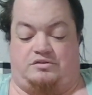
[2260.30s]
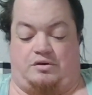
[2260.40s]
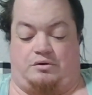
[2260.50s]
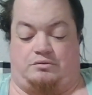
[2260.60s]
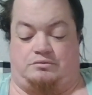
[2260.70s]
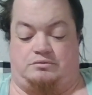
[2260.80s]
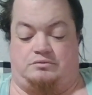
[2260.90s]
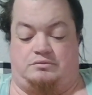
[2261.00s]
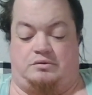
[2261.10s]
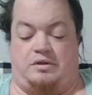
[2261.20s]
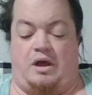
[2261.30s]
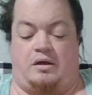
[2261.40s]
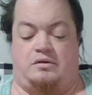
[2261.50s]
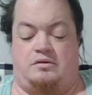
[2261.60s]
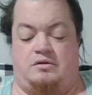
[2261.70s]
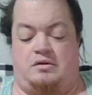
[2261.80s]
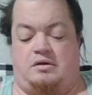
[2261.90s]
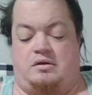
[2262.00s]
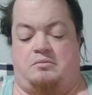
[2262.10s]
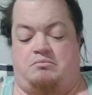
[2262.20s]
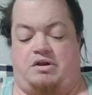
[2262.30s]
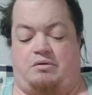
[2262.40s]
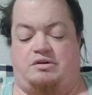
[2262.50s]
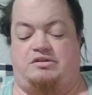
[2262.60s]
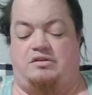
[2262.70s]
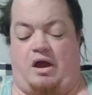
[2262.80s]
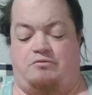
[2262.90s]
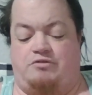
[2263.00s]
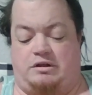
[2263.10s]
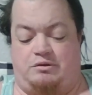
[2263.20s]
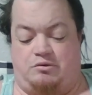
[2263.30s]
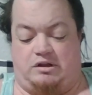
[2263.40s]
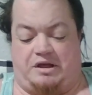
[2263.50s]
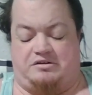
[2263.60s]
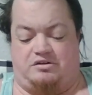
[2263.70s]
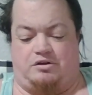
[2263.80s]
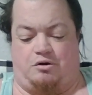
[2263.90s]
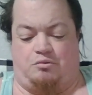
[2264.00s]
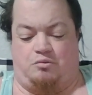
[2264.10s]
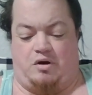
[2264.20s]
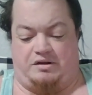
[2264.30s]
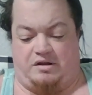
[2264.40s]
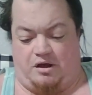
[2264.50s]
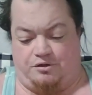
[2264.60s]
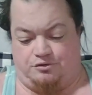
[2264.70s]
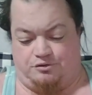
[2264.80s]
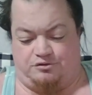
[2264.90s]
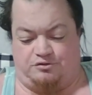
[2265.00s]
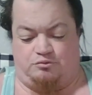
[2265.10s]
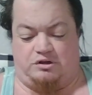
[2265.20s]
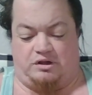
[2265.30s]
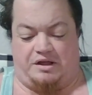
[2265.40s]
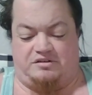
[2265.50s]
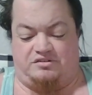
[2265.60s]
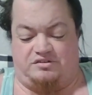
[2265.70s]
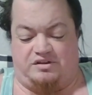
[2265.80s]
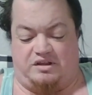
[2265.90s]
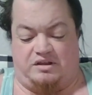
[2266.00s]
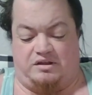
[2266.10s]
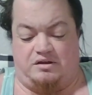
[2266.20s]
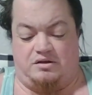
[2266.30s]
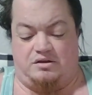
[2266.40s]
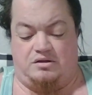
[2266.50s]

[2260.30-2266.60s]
so, yeah. But I would, I really would like to know what others would like to see